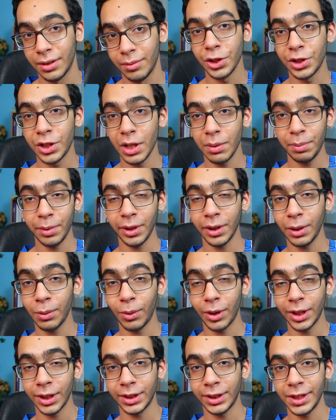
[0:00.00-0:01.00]
You typically
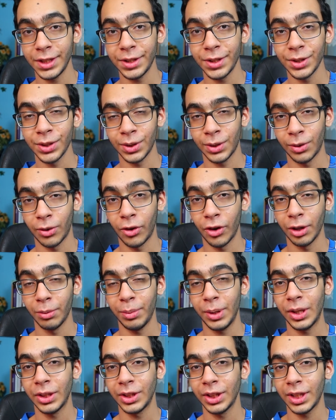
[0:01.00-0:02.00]
want to see this growing
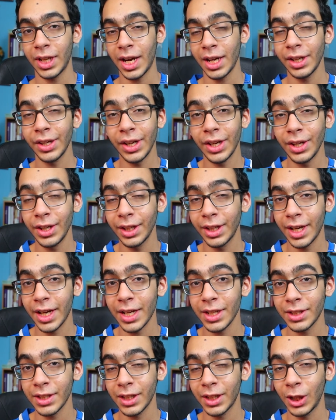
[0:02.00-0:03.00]
because it kind of
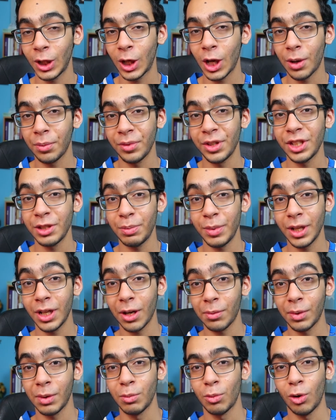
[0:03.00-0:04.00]
indicates that the company is
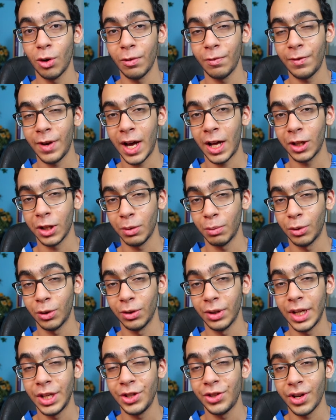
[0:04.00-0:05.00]
becoming more
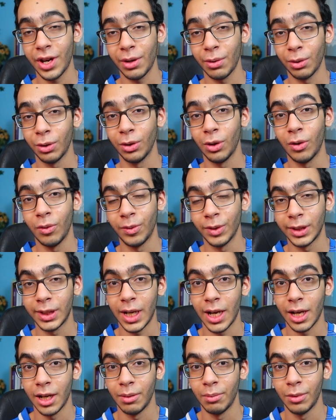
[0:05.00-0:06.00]
valuable in general over
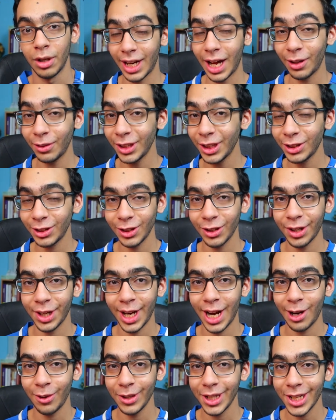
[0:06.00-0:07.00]
time. Now let's look
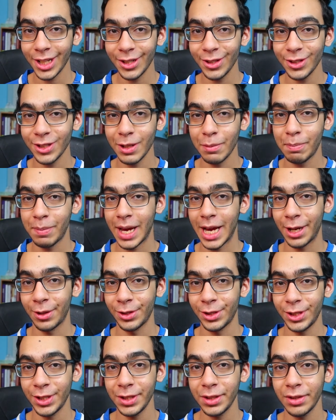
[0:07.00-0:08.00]
at how we can use the
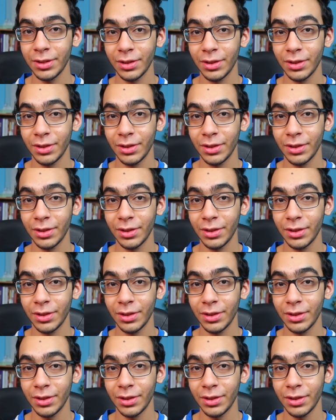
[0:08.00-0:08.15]
balance sheet